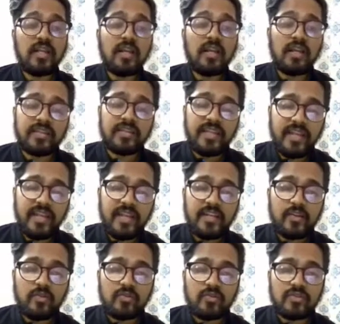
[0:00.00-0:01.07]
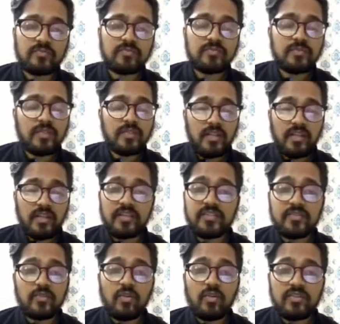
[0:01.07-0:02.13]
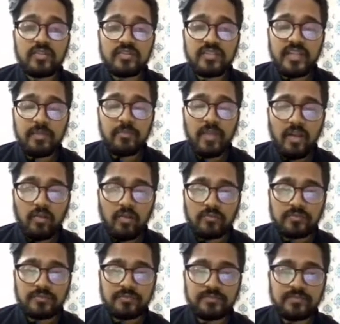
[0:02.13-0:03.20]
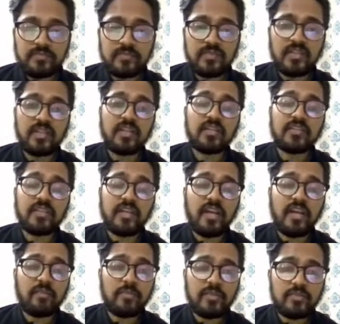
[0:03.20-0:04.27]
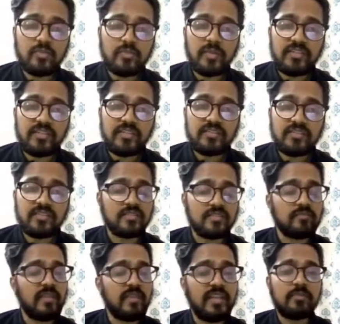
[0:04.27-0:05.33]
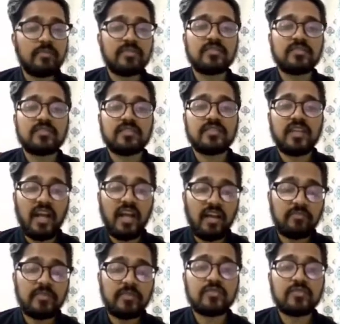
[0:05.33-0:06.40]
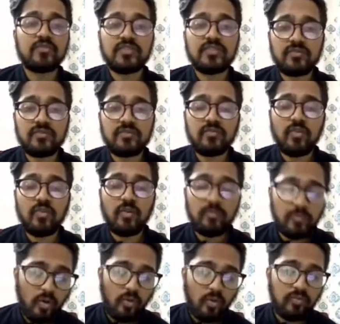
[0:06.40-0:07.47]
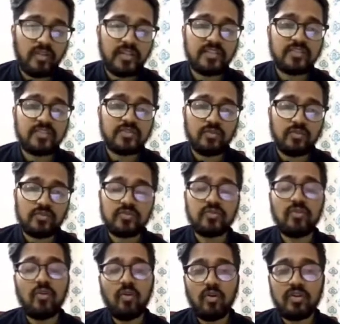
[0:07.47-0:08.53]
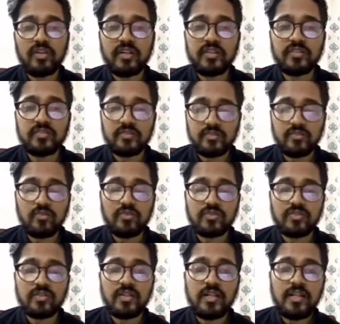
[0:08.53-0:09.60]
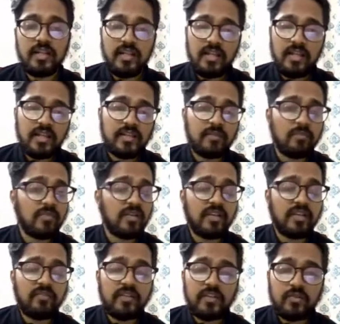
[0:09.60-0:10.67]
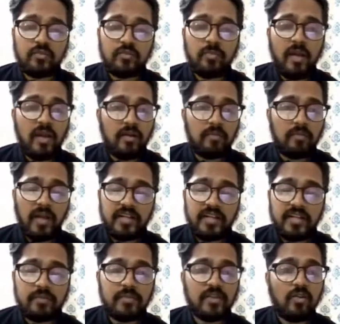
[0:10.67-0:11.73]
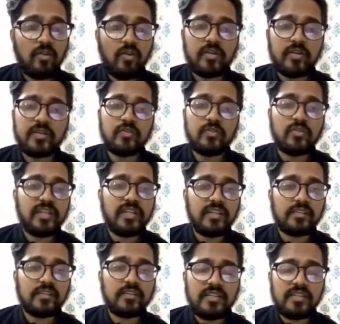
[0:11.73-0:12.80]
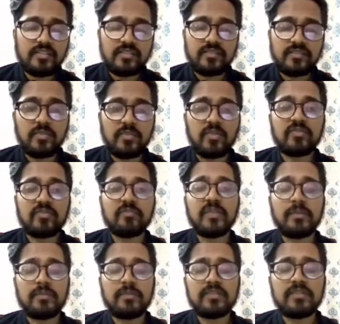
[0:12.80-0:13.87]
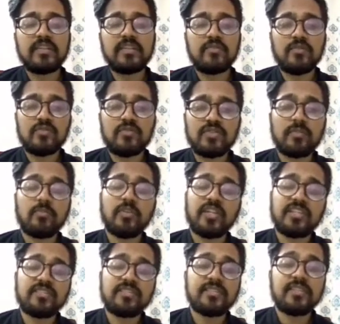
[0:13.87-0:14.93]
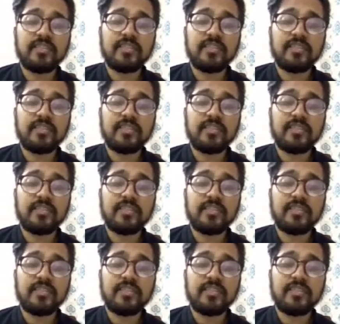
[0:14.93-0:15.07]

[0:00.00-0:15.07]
a decade ago is not the same now. There have been so many changes. Many businesses have been switched from offline stores to online stores, given due to pandemic or due to any other reasons, because people see a future, a potential in